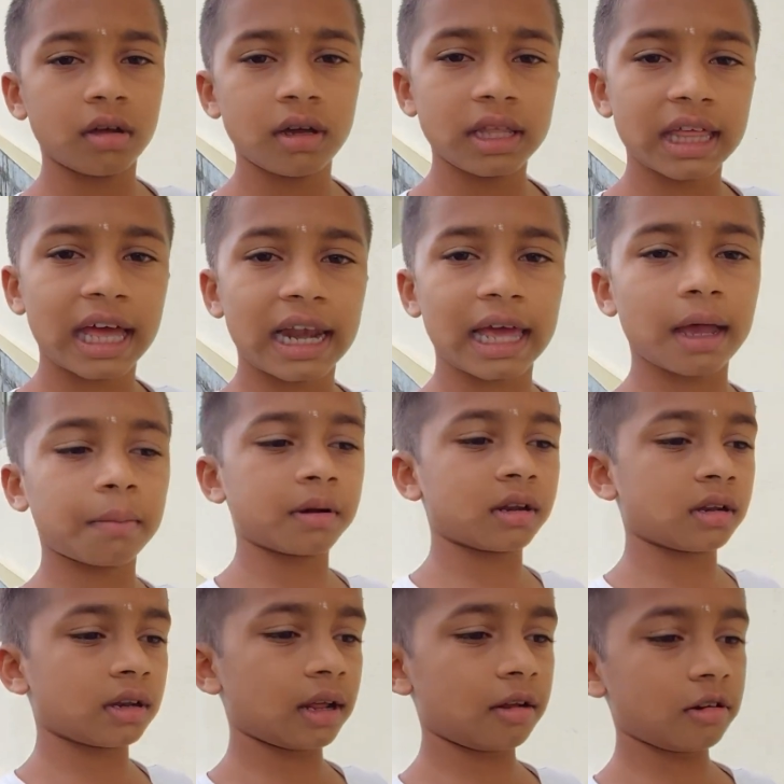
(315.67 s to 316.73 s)
He the lie
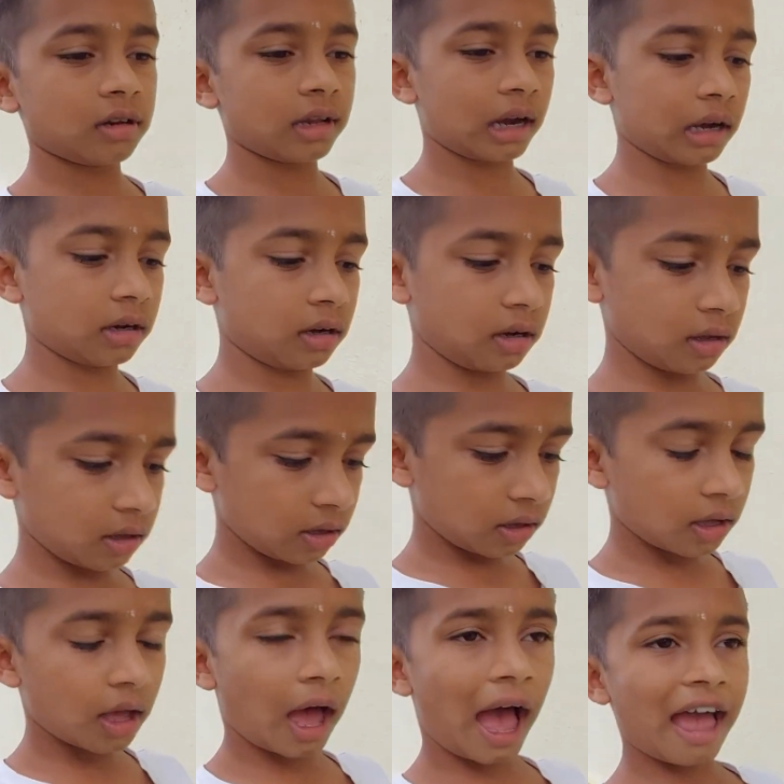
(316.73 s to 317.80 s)
button tell that
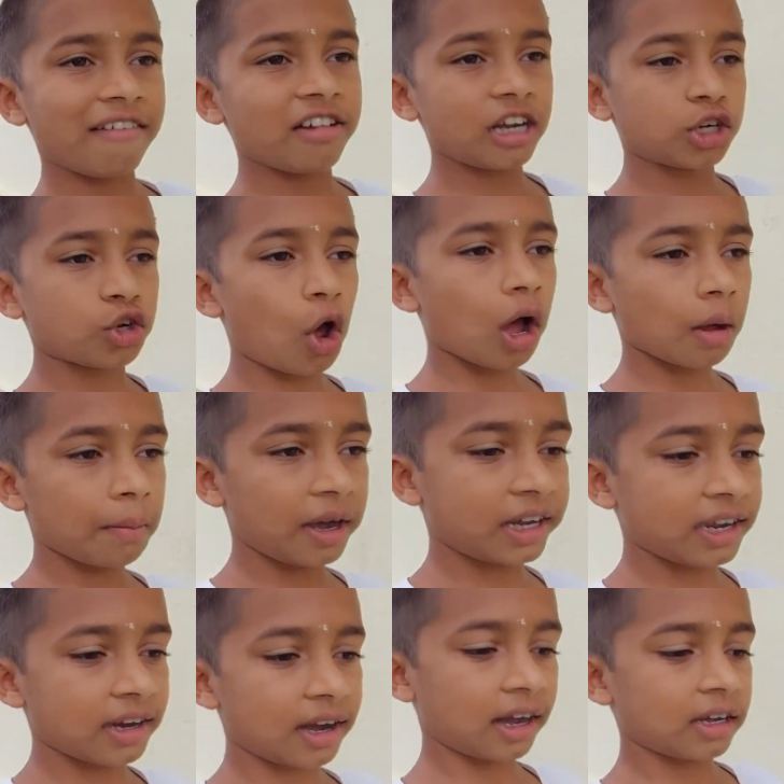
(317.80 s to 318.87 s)
I will talk
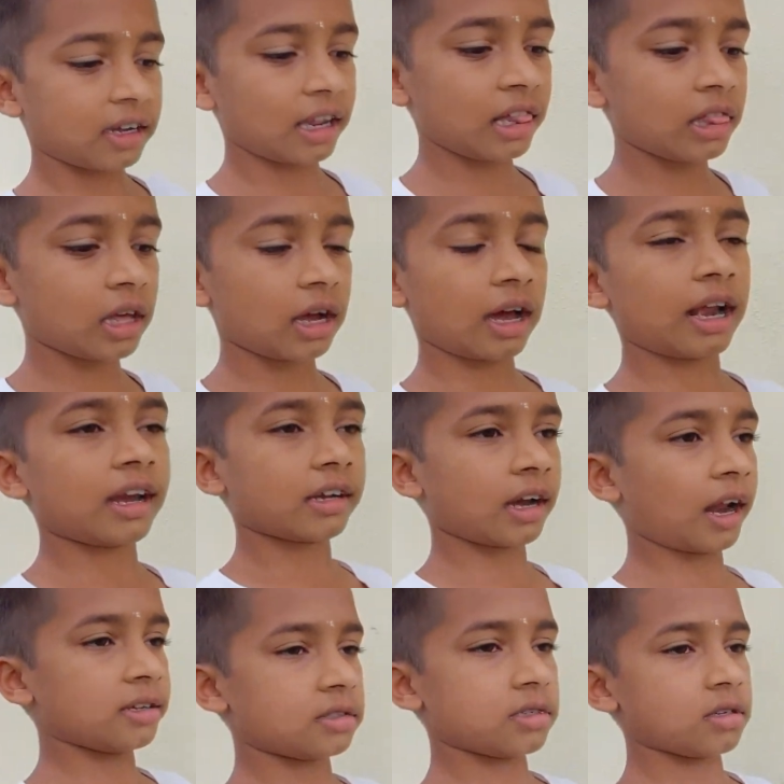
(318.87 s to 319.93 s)
better and tell the correct
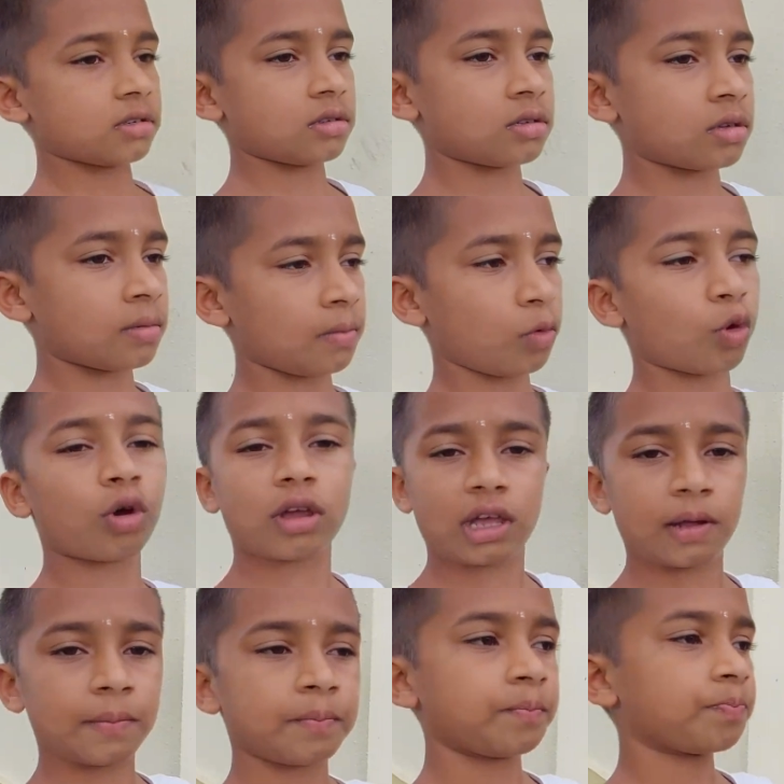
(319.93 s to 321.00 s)
answers.
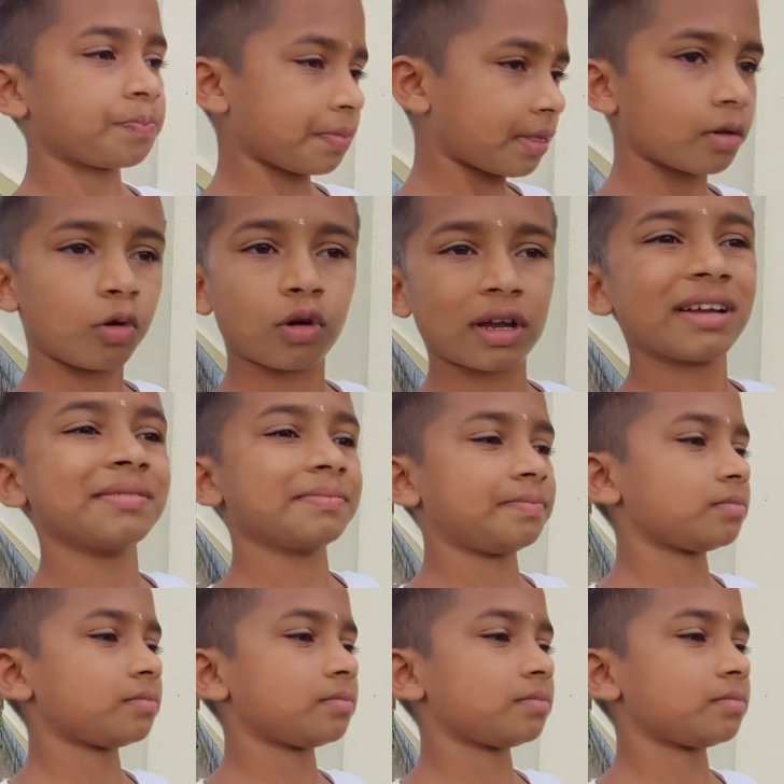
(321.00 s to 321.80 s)
Okay, okay.